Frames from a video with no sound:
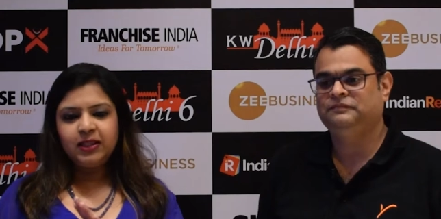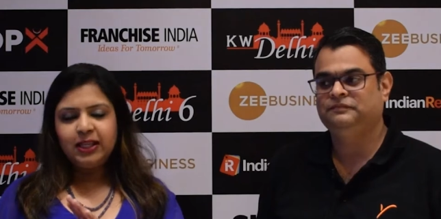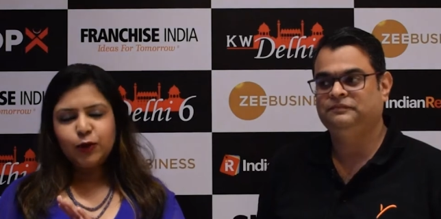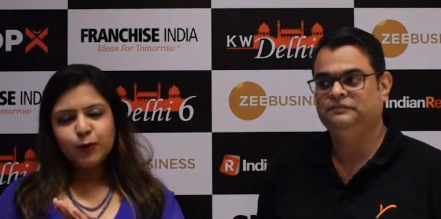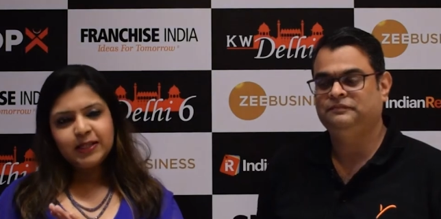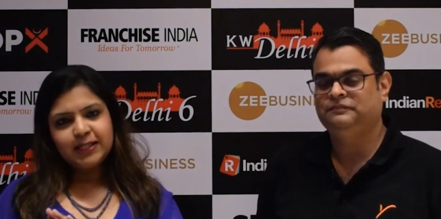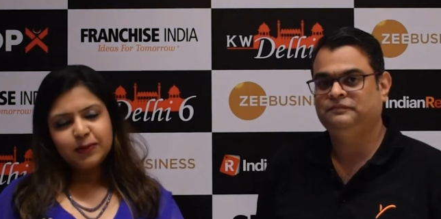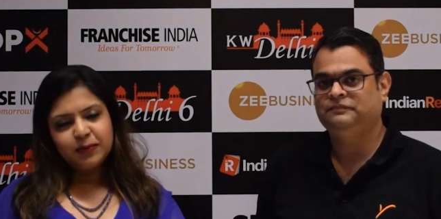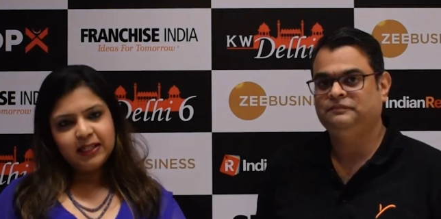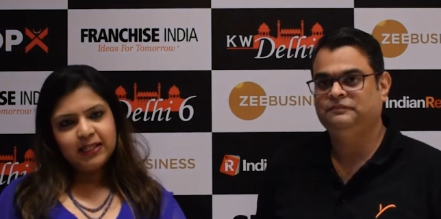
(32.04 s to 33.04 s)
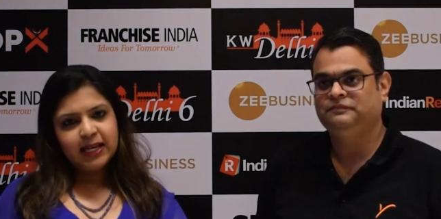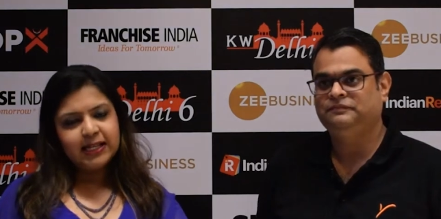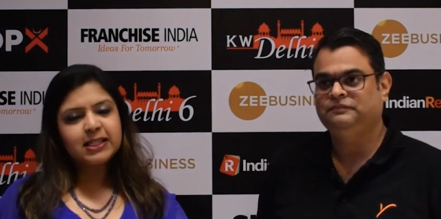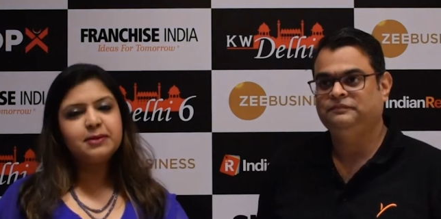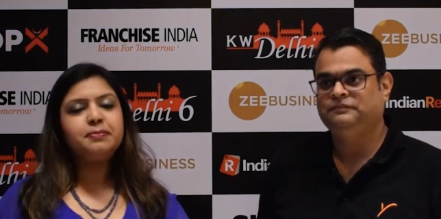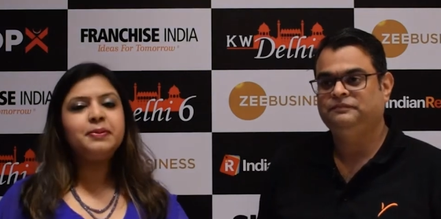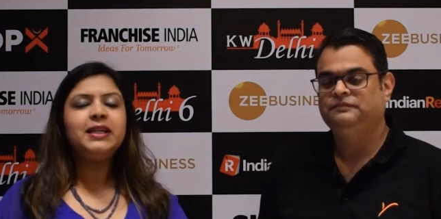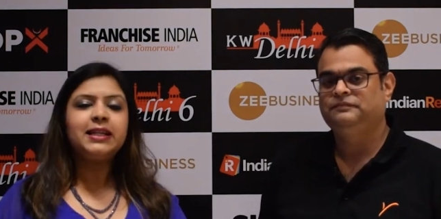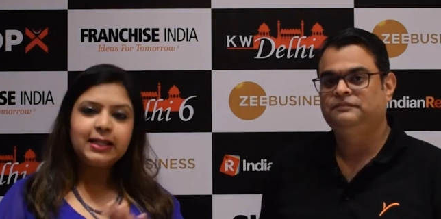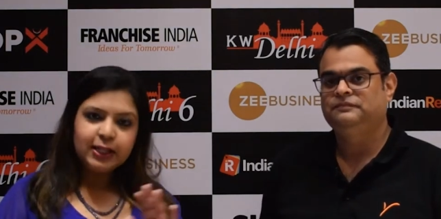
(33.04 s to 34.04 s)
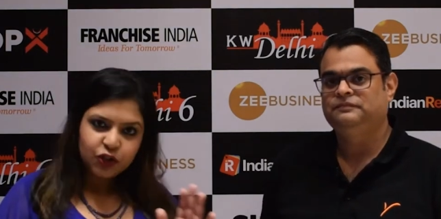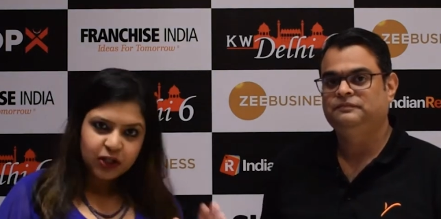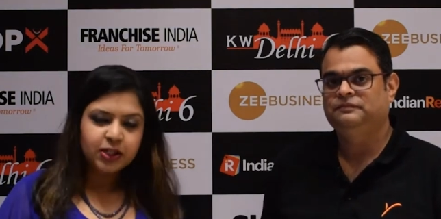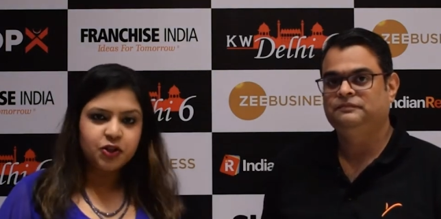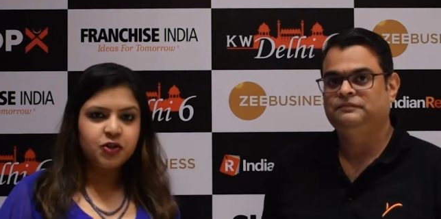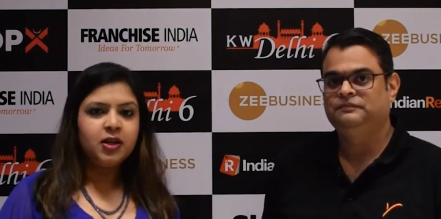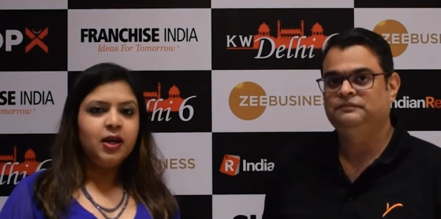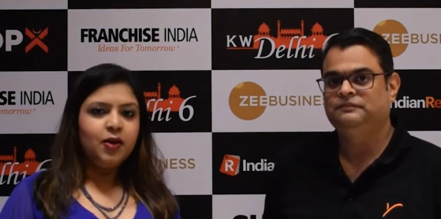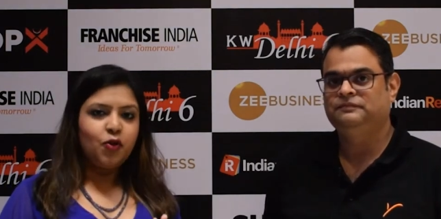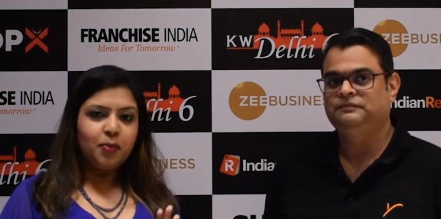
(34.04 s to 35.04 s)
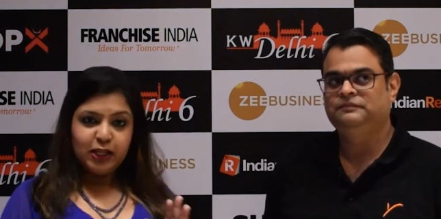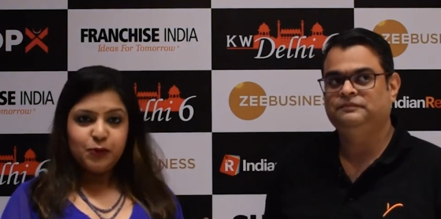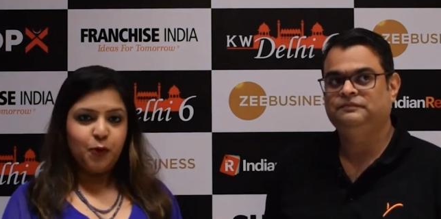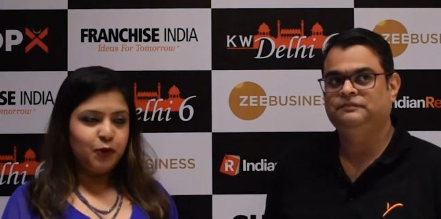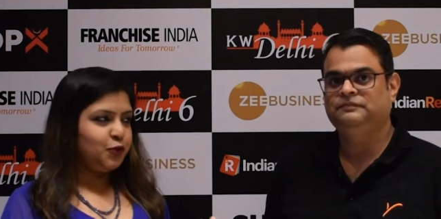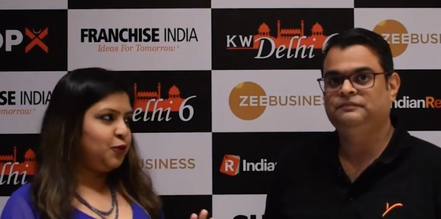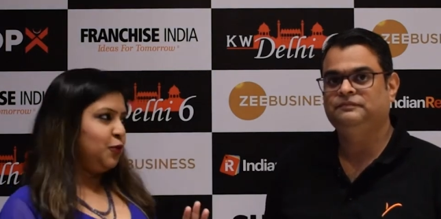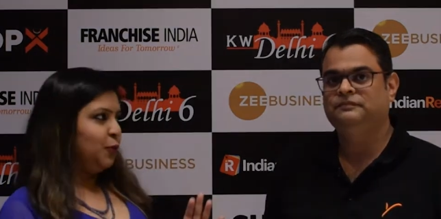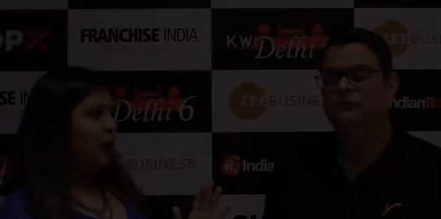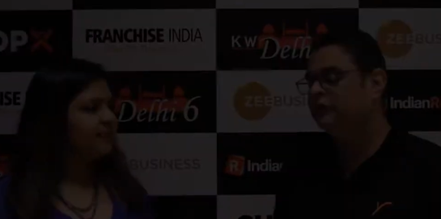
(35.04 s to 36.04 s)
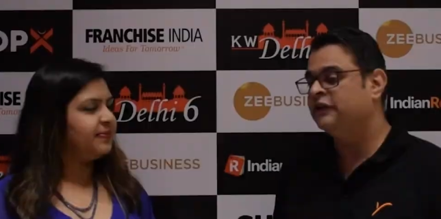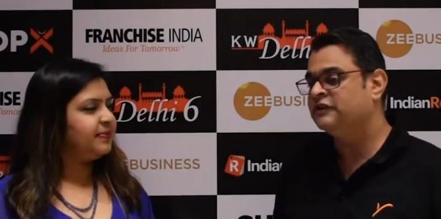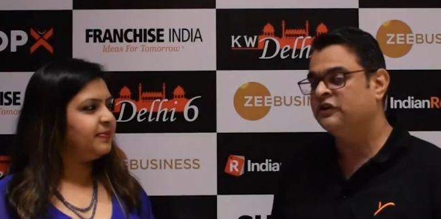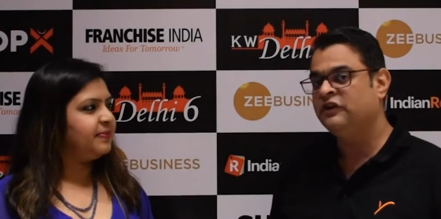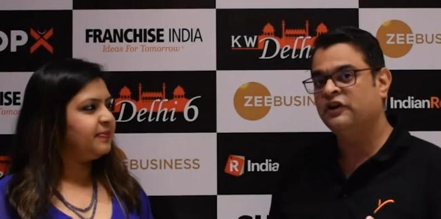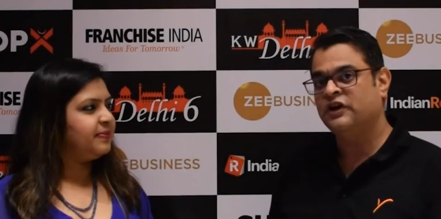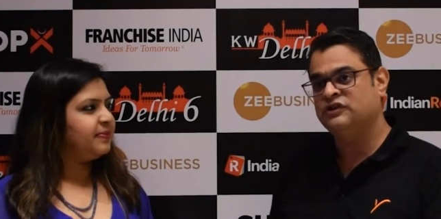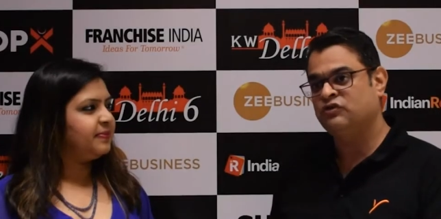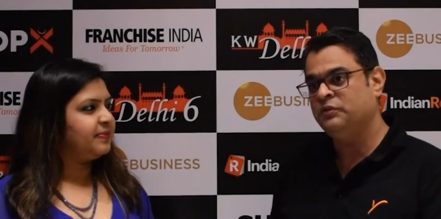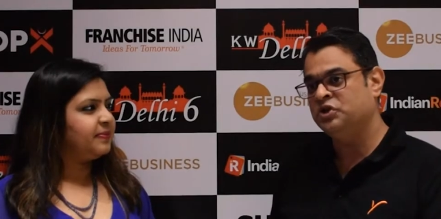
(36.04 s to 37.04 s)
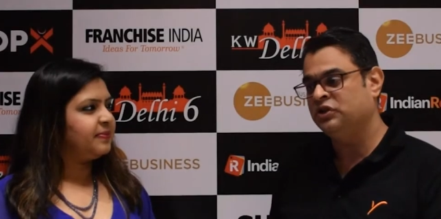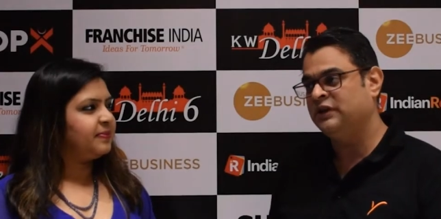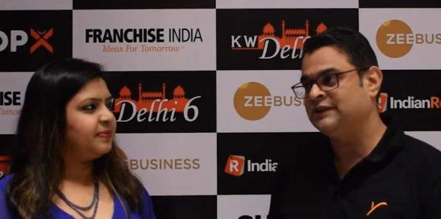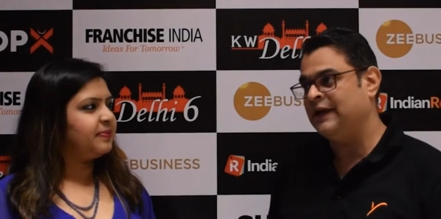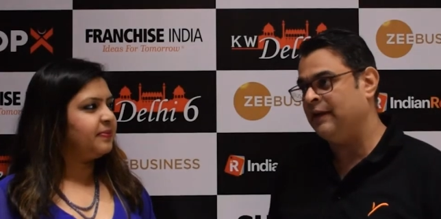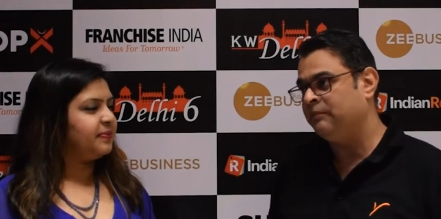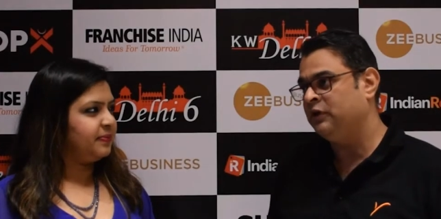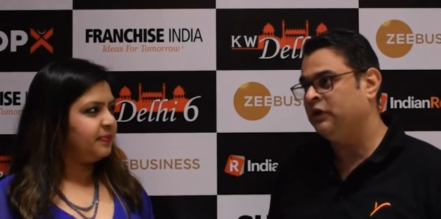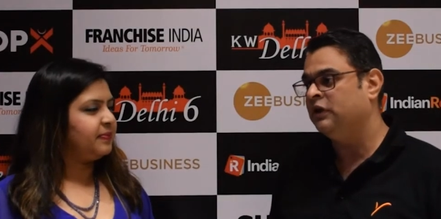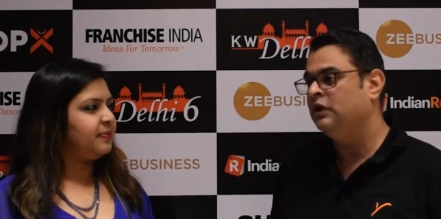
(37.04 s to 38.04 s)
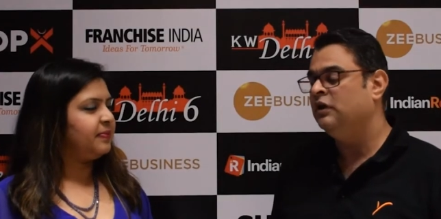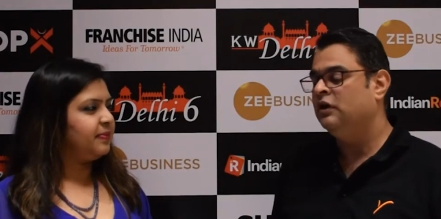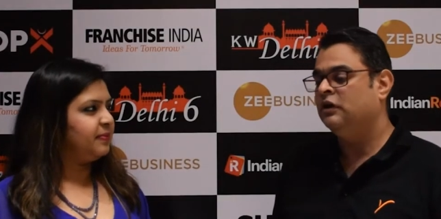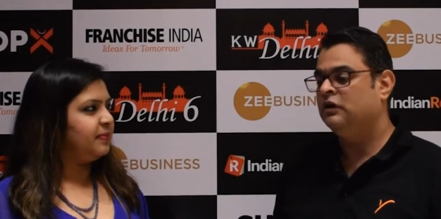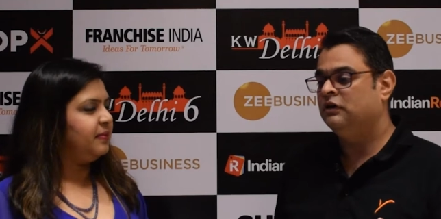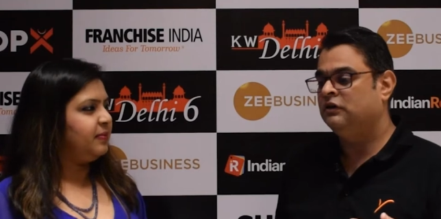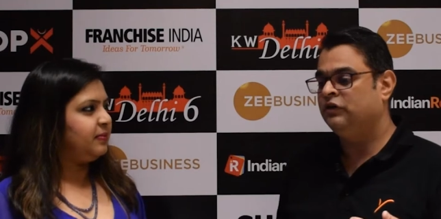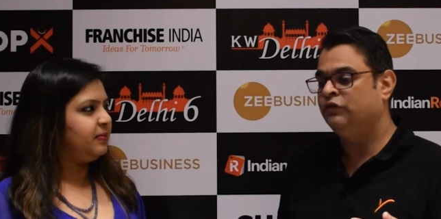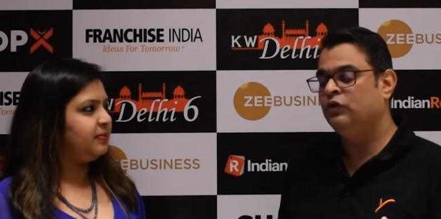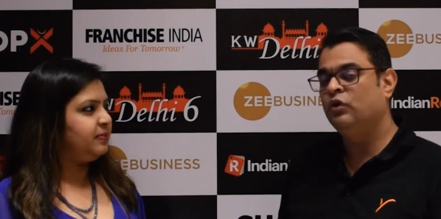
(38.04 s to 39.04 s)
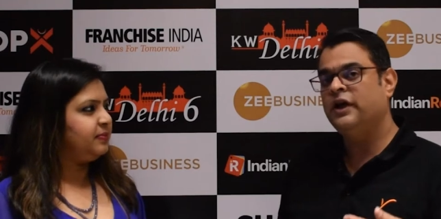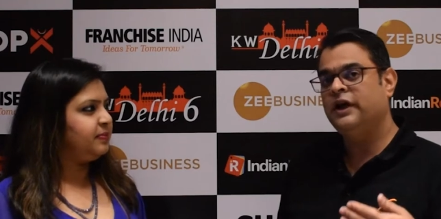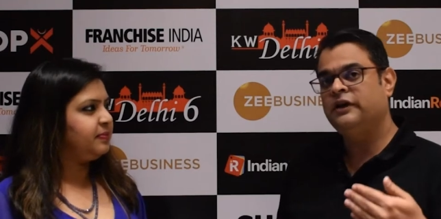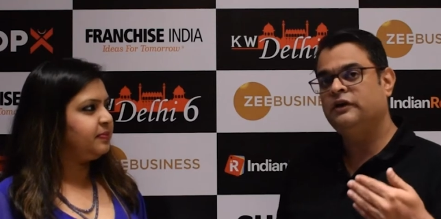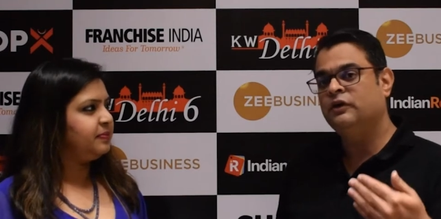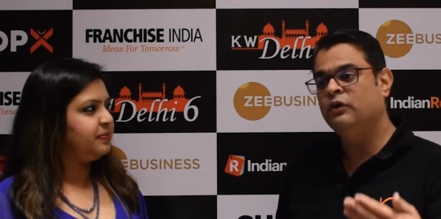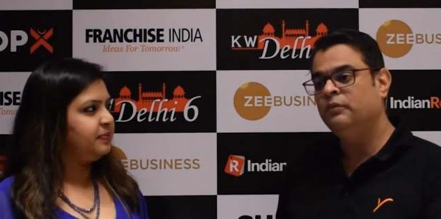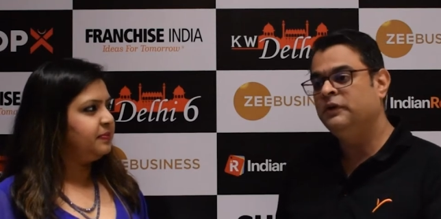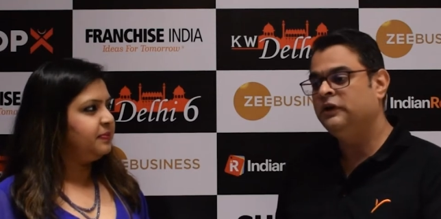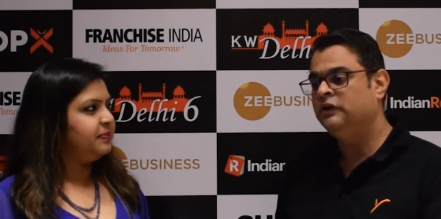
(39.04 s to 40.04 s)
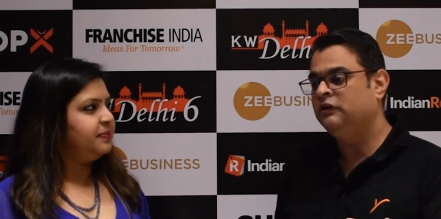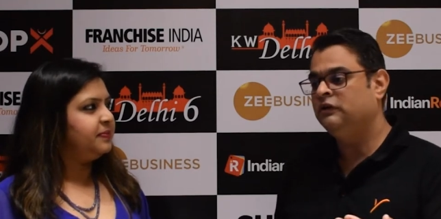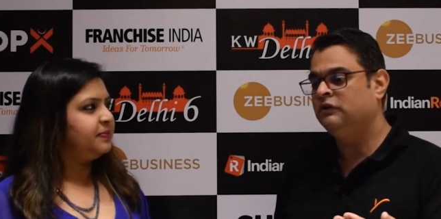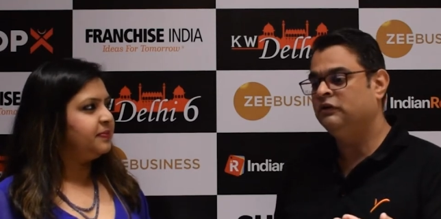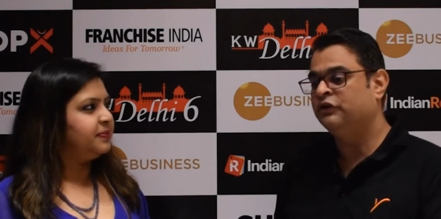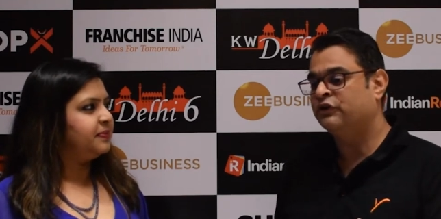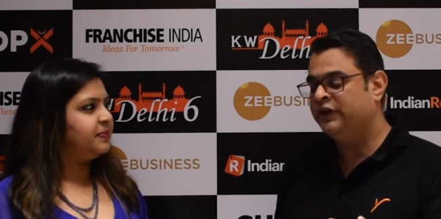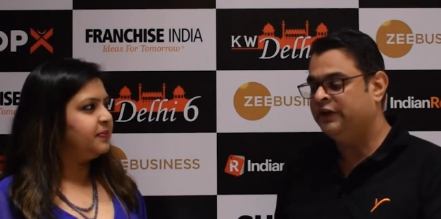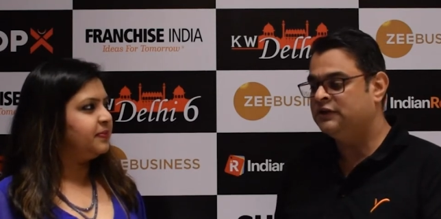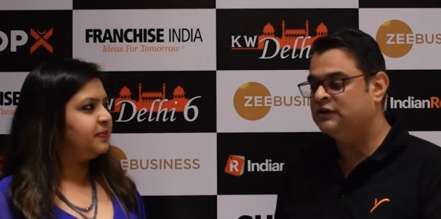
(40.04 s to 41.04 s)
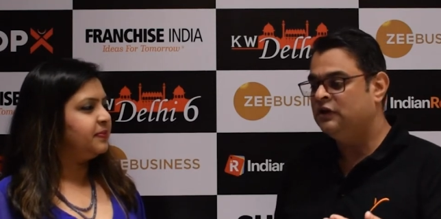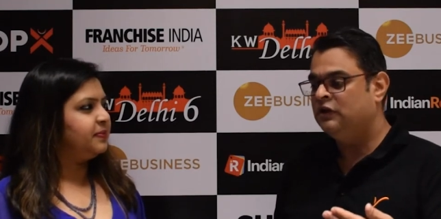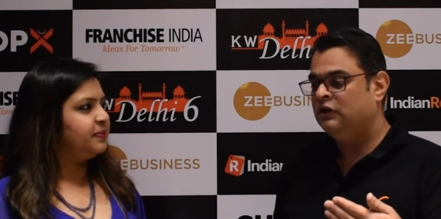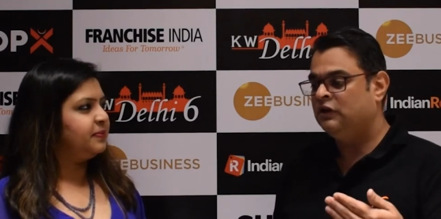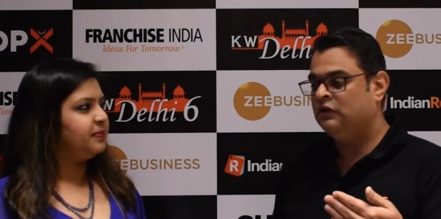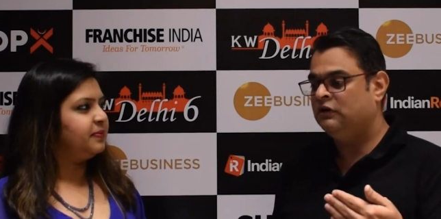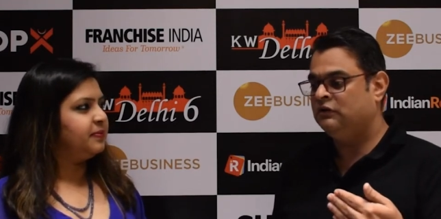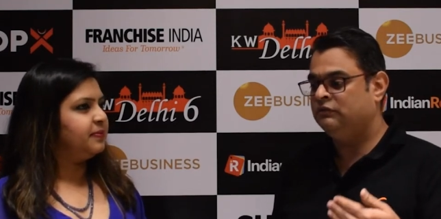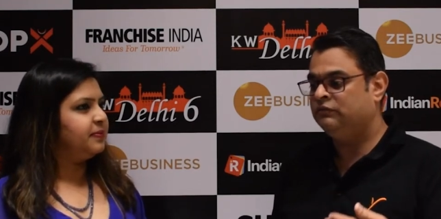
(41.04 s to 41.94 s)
Speaker 1: the ecosystem in India has completely changed from his point of view.
Speaker 2: There's a real transformation that's happening. Uh, if you look at globally the trends, uh,